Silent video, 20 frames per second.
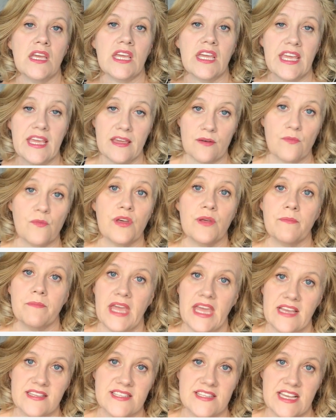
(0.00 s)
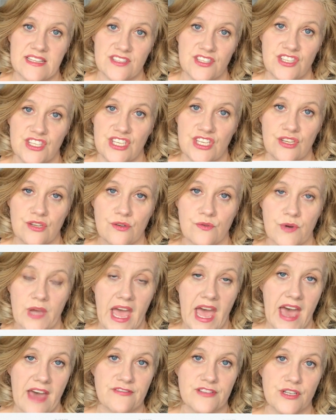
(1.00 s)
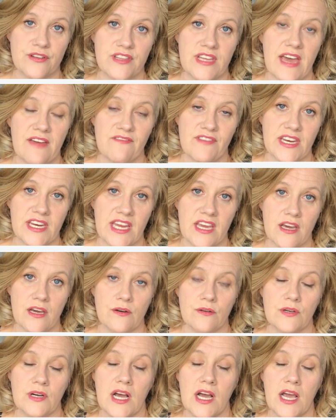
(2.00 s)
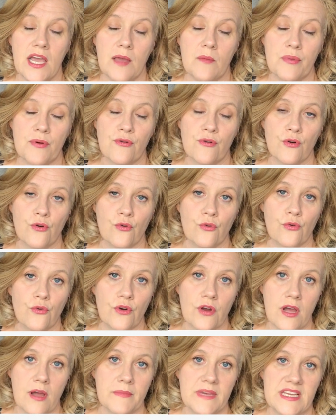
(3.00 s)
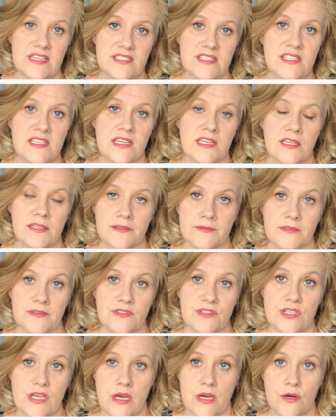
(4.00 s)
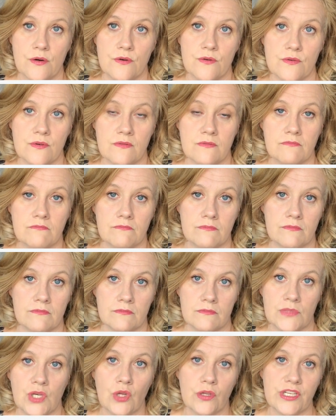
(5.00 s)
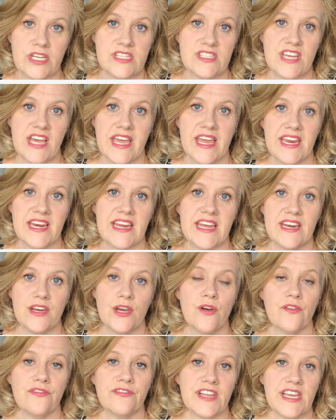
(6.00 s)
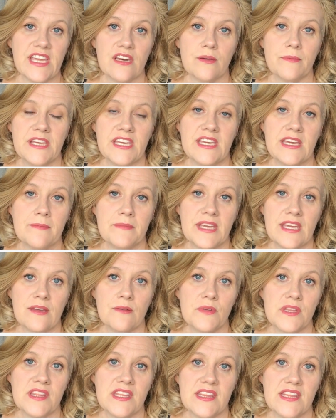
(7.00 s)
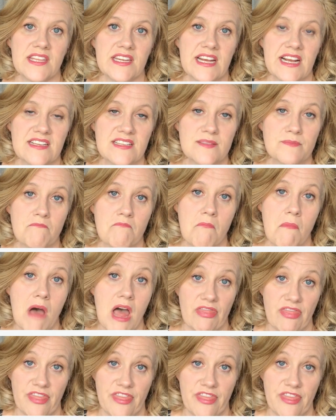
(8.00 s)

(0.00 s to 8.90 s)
it will make sense to you after that video. I promise. So hold on tight and hopefully it'll be coming within the next month.